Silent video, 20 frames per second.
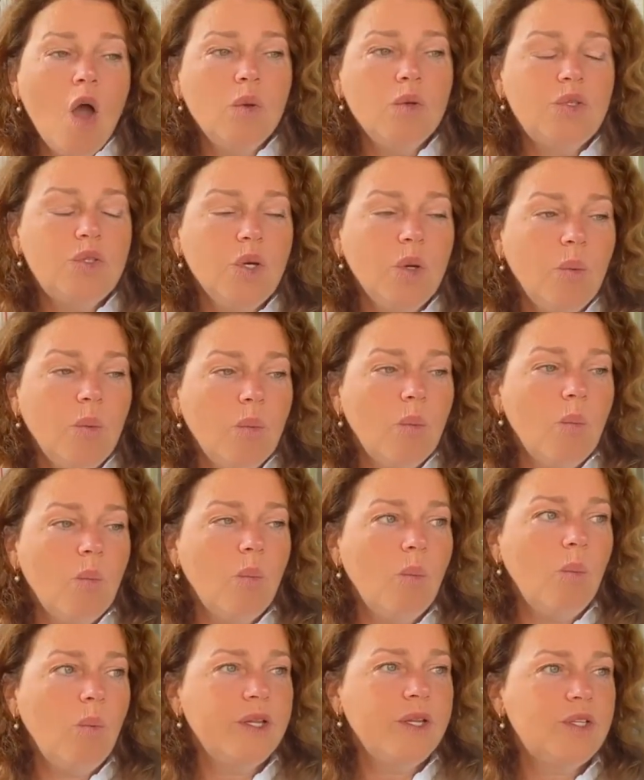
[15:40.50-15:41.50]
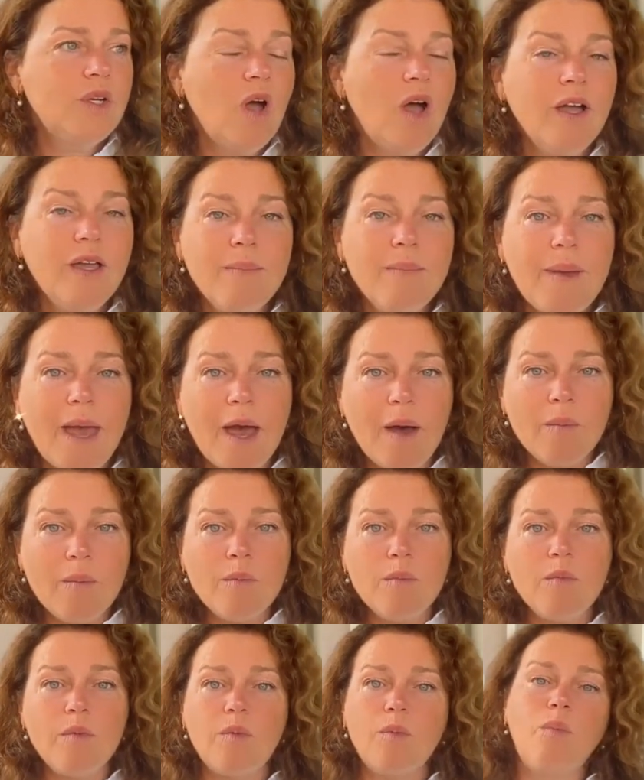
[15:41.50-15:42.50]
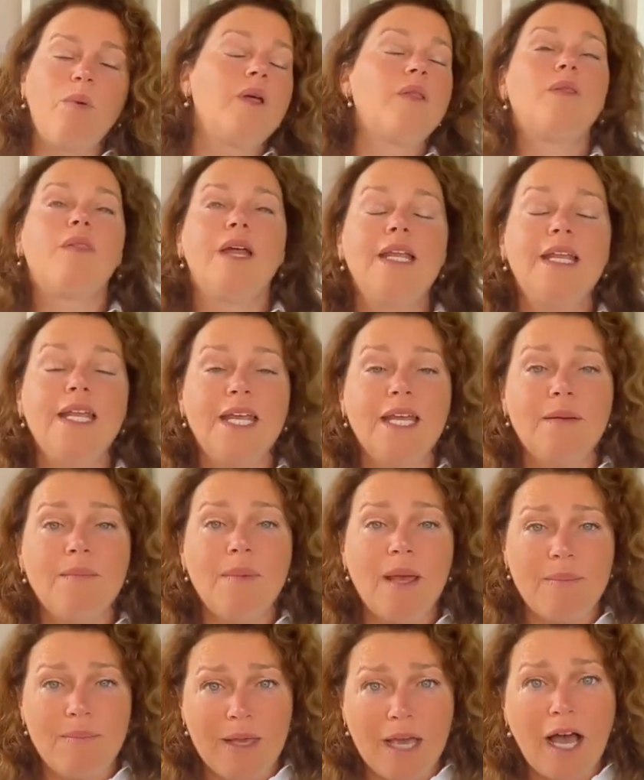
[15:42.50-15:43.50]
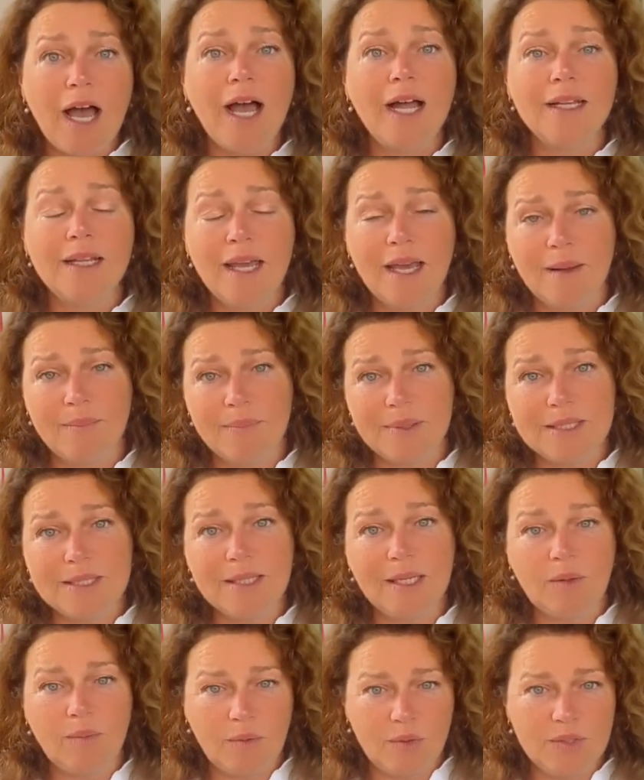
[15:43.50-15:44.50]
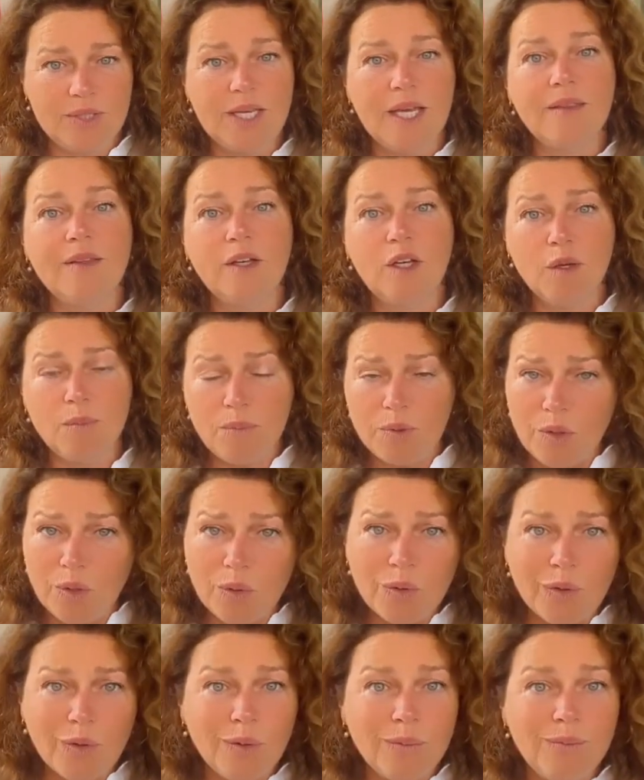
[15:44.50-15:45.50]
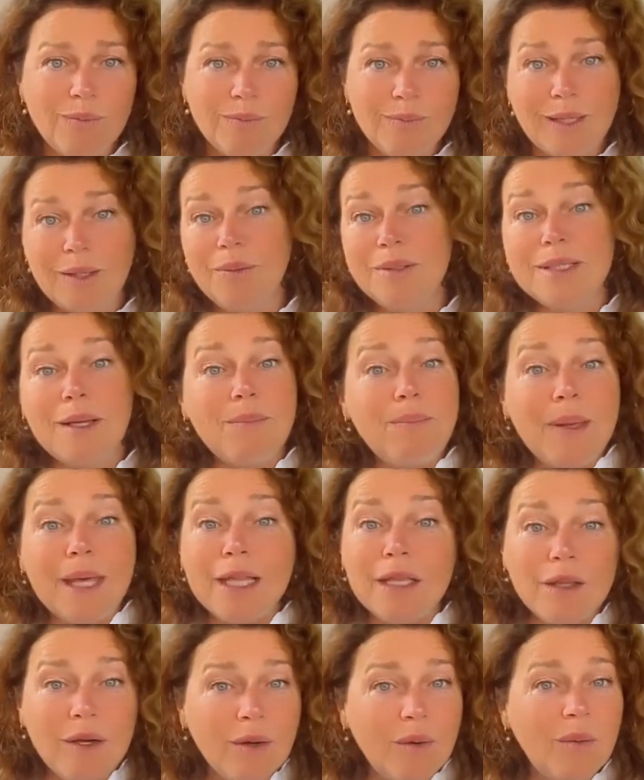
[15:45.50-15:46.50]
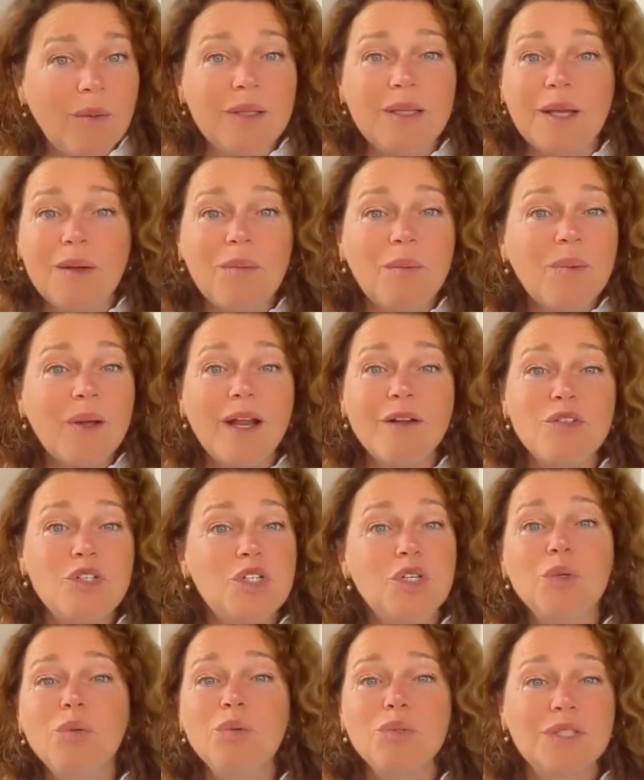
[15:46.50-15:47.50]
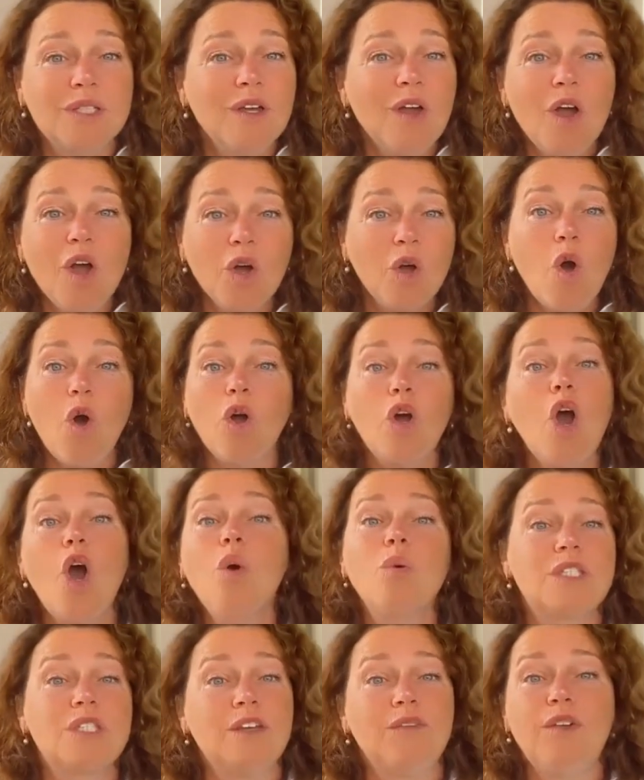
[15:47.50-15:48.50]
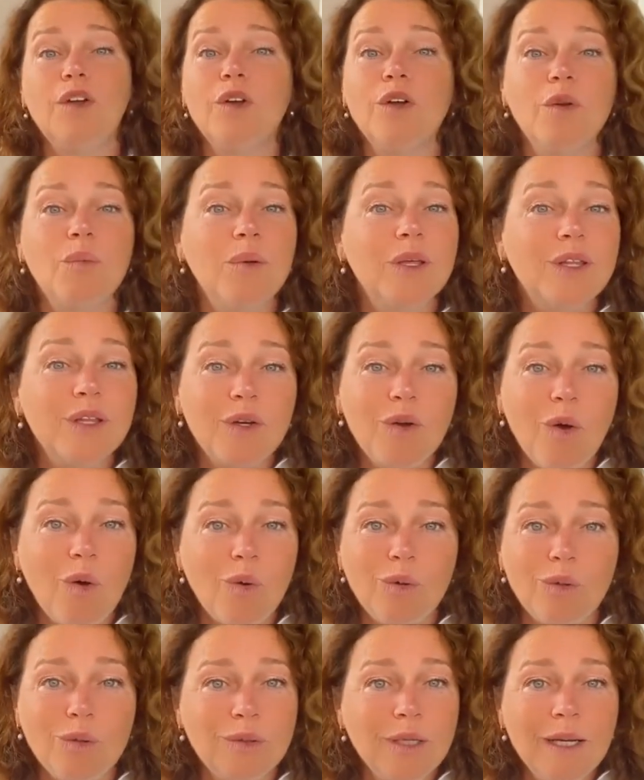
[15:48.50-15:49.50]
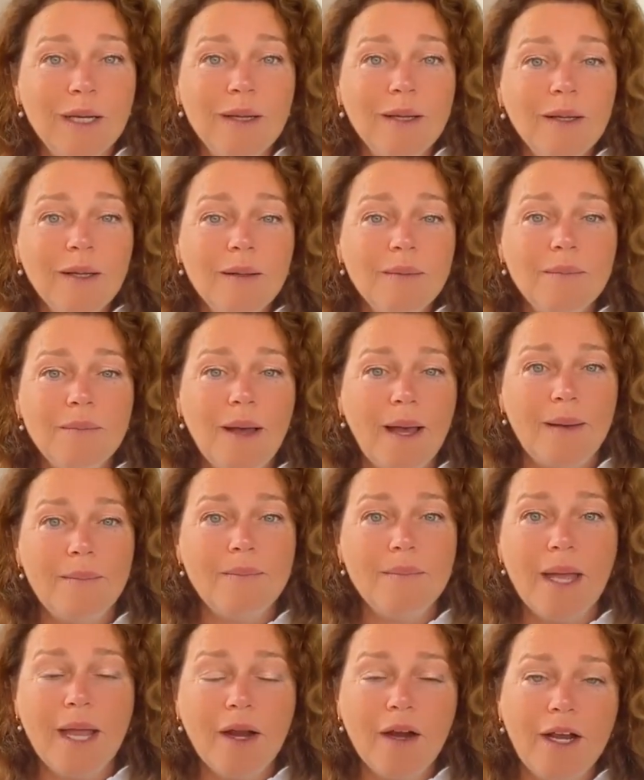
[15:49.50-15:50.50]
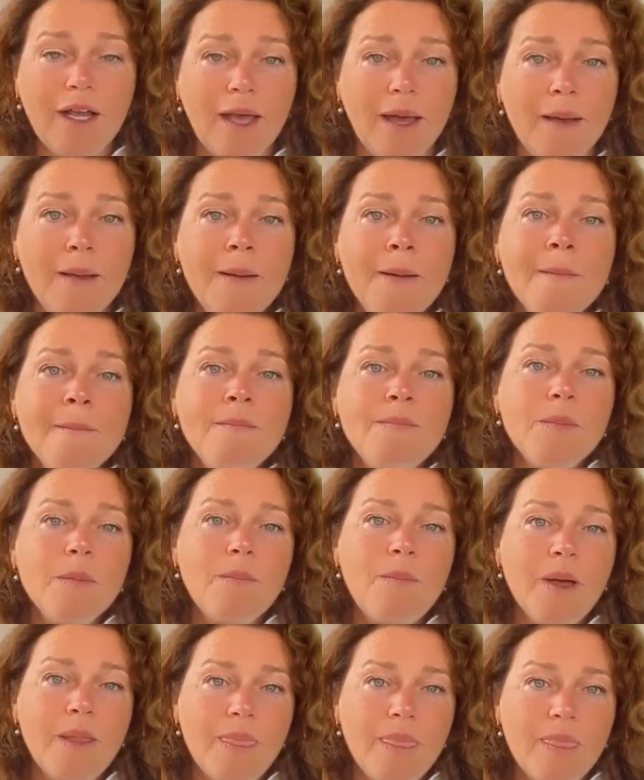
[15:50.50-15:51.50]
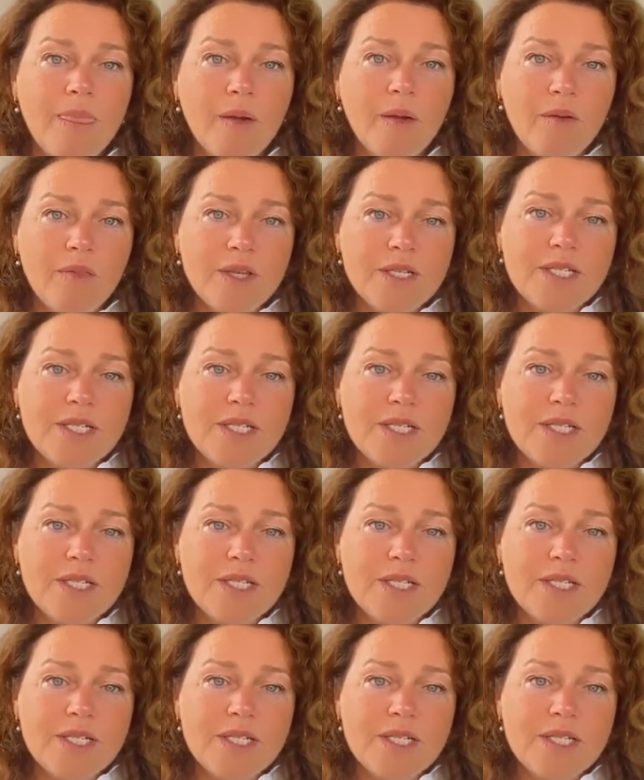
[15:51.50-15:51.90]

So we talk about what they need maybe on campus, like we were saying, the computer, like a pillow, like whatever, shoes, coats if you're in a really cold area. But there are the